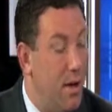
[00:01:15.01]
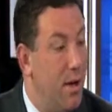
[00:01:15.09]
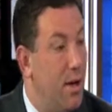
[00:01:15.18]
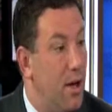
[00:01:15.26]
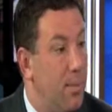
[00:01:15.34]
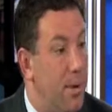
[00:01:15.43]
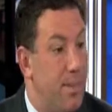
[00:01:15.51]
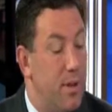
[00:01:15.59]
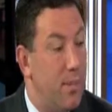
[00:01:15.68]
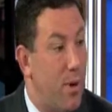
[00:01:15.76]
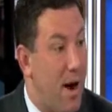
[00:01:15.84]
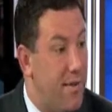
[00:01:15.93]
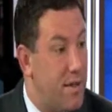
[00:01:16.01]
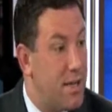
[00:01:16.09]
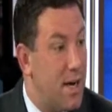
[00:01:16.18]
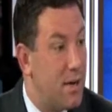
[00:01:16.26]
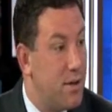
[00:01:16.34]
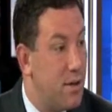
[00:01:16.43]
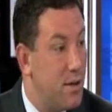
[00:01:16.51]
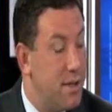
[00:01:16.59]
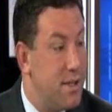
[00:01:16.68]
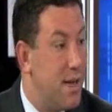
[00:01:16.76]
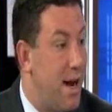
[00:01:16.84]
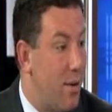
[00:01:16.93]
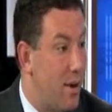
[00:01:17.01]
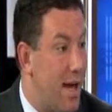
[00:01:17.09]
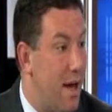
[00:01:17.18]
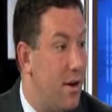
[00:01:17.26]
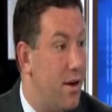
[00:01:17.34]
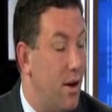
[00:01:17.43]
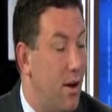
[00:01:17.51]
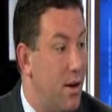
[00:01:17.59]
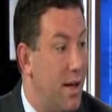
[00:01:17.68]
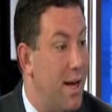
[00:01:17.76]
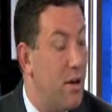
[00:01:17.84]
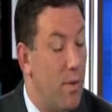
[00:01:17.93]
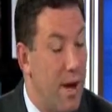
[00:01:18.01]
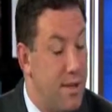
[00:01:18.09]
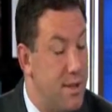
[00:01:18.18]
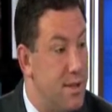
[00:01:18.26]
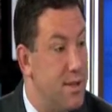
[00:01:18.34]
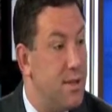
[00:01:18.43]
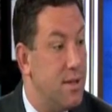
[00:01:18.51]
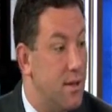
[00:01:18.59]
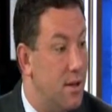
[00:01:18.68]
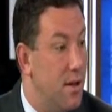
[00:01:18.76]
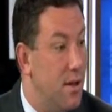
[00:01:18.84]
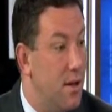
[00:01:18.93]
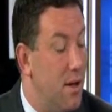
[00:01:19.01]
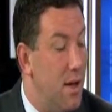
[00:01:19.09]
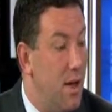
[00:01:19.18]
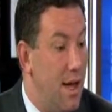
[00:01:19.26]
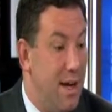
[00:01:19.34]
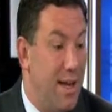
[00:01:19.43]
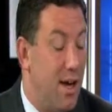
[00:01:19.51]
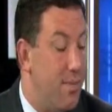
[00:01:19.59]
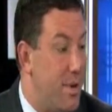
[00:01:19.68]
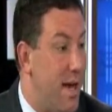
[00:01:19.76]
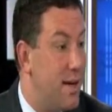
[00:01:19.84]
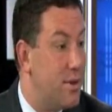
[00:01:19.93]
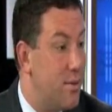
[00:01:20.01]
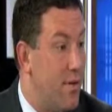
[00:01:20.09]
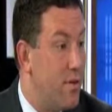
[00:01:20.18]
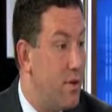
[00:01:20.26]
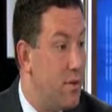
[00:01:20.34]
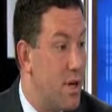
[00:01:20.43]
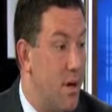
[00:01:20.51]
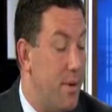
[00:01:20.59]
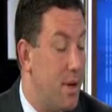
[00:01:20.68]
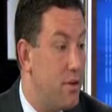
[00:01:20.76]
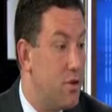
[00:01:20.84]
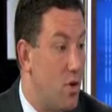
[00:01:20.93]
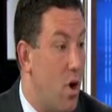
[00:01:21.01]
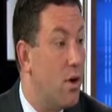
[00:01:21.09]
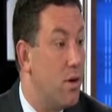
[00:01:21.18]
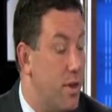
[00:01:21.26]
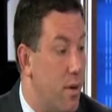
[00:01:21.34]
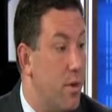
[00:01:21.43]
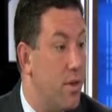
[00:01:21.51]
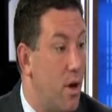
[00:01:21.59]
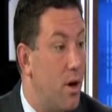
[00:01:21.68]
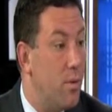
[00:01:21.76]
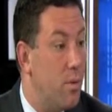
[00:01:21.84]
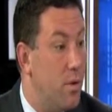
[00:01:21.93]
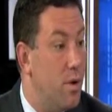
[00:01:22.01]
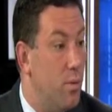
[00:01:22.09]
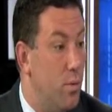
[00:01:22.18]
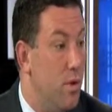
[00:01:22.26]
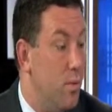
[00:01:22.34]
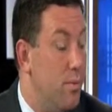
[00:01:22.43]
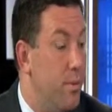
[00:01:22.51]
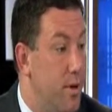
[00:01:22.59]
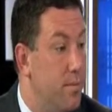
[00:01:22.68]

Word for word: Mm-hmm. Uh, people in the private sector, at least in Howard County, are getting raises, and uh, and income tax revenue is coming in stronger than we thought it, it, it, would be.